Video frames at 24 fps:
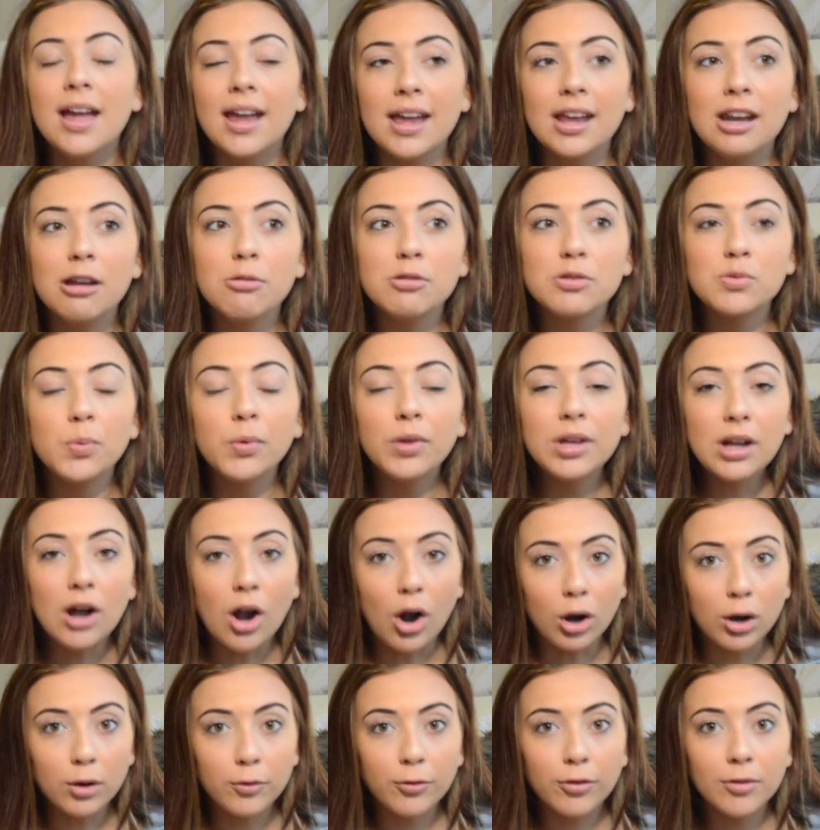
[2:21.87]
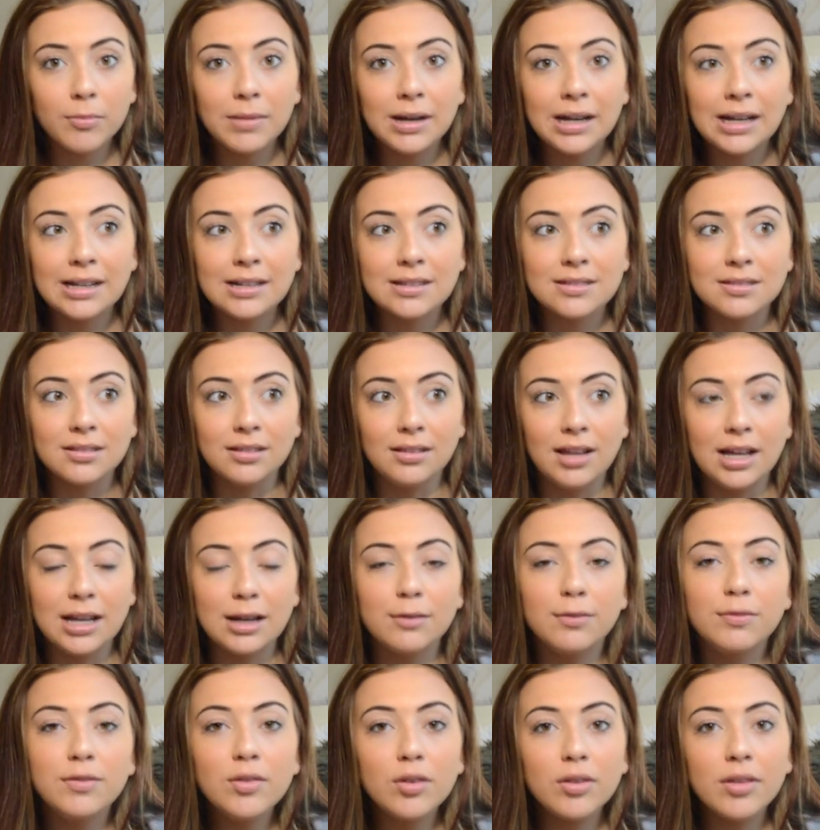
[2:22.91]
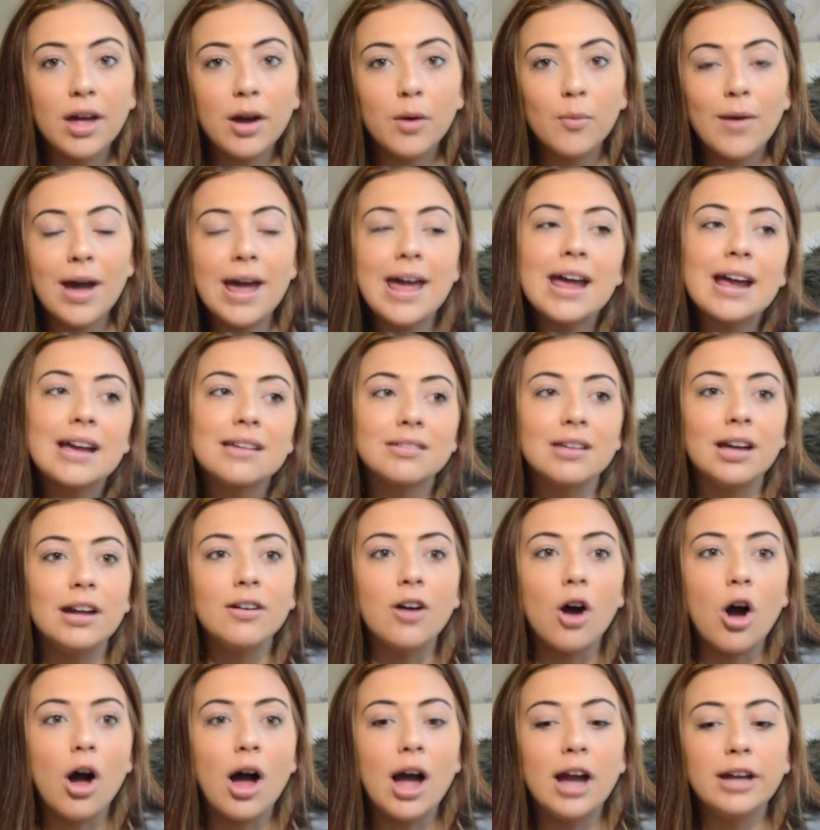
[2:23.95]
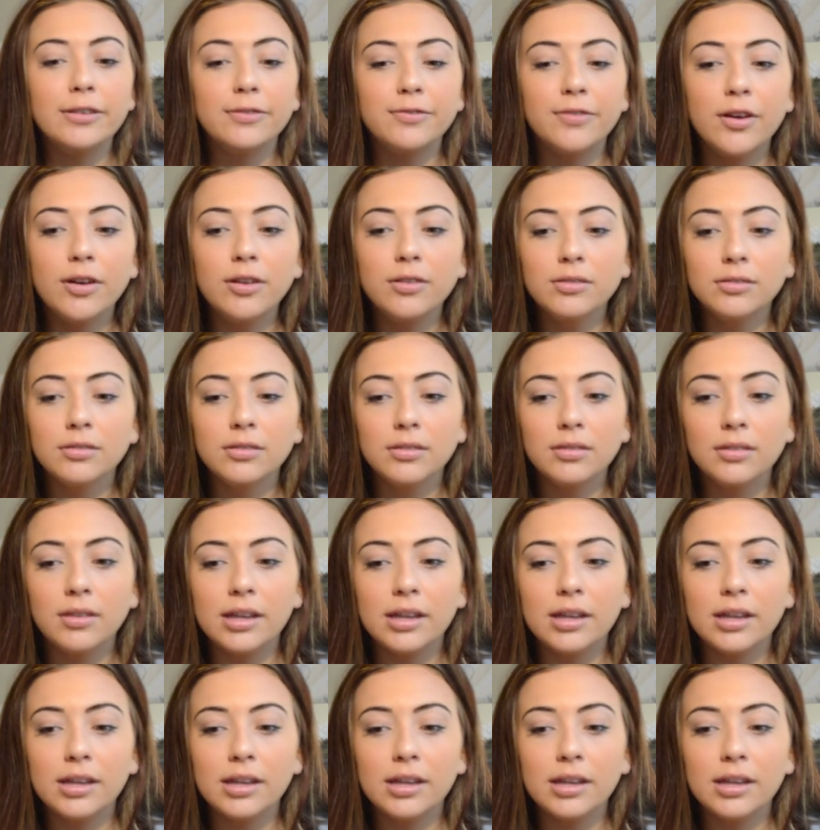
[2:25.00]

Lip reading: And it was really hard for me to feel that way because I felt